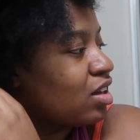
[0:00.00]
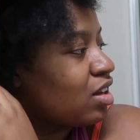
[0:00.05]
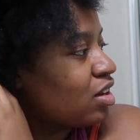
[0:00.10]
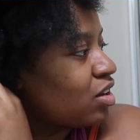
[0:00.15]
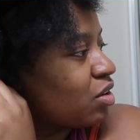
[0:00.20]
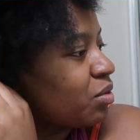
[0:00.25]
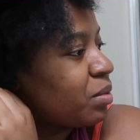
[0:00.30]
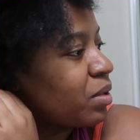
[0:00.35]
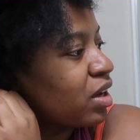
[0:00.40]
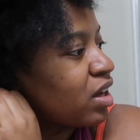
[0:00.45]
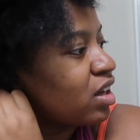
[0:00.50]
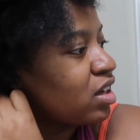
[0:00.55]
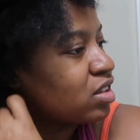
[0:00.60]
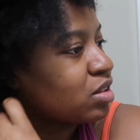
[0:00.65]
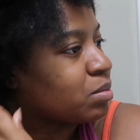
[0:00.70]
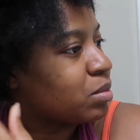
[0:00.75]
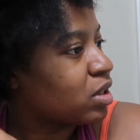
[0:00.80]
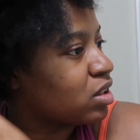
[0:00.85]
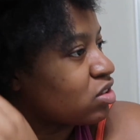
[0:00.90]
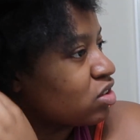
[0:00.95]
Oh my gosh,
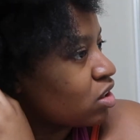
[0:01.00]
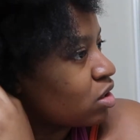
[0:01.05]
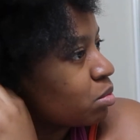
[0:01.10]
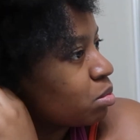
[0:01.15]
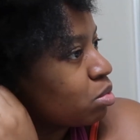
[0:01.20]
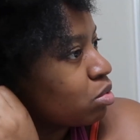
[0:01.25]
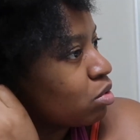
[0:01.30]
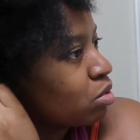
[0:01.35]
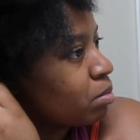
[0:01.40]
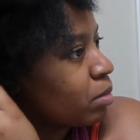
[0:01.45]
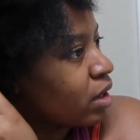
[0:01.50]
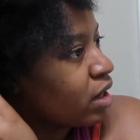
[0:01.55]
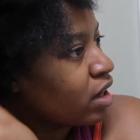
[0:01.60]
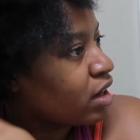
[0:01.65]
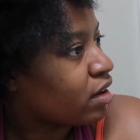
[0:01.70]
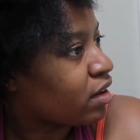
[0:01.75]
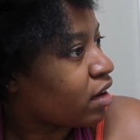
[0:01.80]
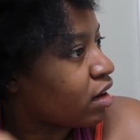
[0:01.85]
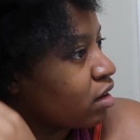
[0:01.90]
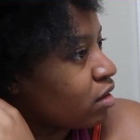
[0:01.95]
I'm not trying to pull my
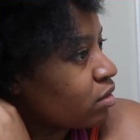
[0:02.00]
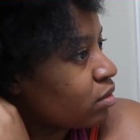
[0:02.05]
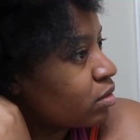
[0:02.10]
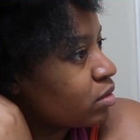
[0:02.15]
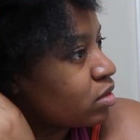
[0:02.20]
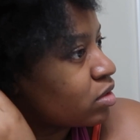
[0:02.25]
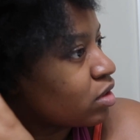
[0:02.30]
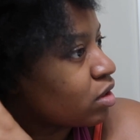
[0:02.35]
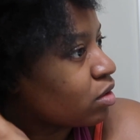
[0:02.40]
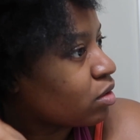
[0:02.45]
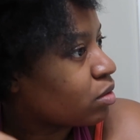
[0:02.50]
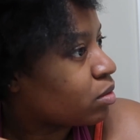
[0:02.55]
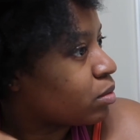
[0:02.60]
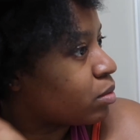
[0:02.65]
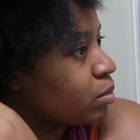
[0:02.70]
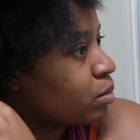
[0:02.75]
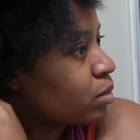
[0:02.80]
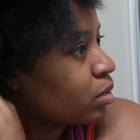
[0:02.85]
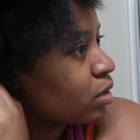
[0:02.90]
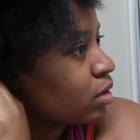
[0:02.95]
hair out. So
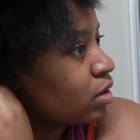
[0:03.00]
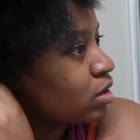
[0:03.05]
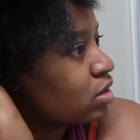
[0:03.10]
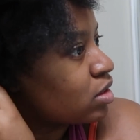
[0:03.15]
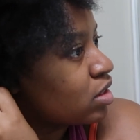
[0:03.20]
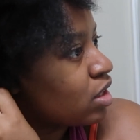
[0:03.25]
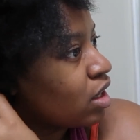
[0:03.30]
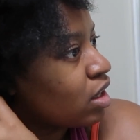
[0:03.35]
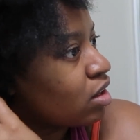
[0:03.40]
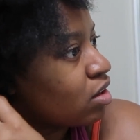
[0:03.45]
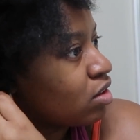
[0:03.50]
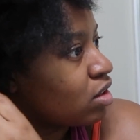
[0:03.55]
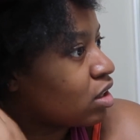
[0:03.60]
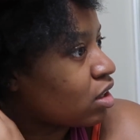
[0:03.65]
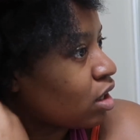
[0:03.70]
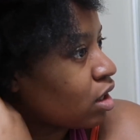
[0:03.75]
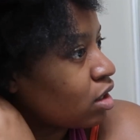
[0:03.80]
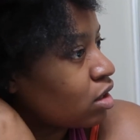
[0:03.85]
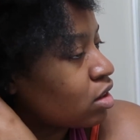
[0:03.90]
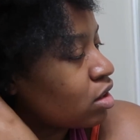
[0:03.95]
we're gonna tangle
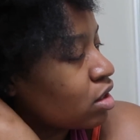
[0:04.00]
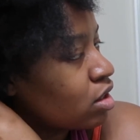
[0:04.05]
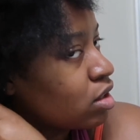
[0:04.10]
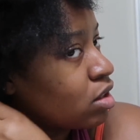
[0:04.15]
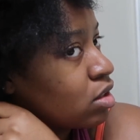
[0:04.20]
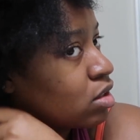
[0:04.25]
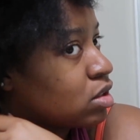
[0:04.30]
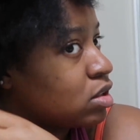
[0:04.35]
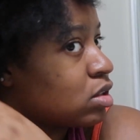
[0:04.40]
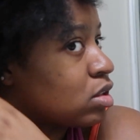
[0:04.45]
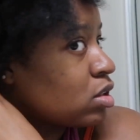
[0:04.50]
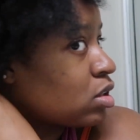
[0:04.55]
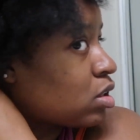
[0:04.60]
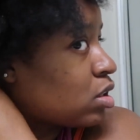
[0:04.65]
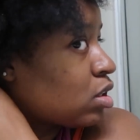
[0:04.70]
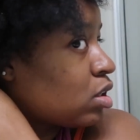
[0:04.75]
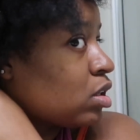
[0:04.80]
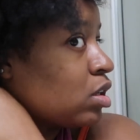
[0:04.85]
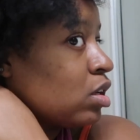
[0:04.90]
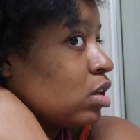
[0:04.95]
it like this.
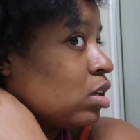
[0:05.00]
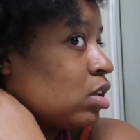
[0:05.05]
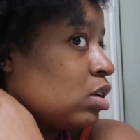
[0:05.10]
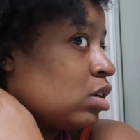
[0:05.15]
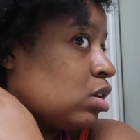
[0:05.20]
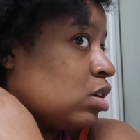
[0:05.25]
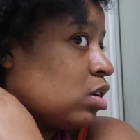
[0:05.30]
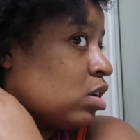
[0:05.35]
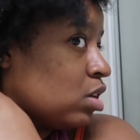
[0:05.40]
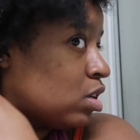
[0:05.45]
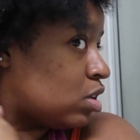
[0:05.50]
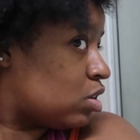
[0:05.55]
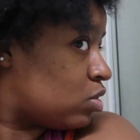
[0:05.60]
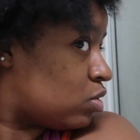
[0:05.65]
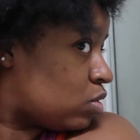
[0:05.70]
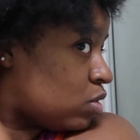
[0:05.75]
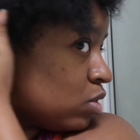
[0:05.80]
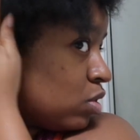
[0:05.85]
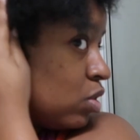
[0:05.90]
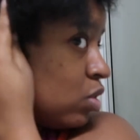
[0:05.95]

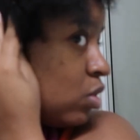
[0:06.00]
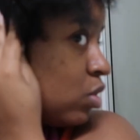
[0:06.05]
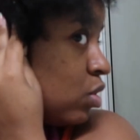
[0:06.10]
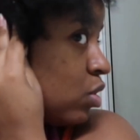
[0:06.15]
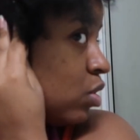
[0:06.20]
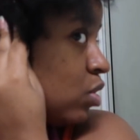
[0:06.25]
Whew.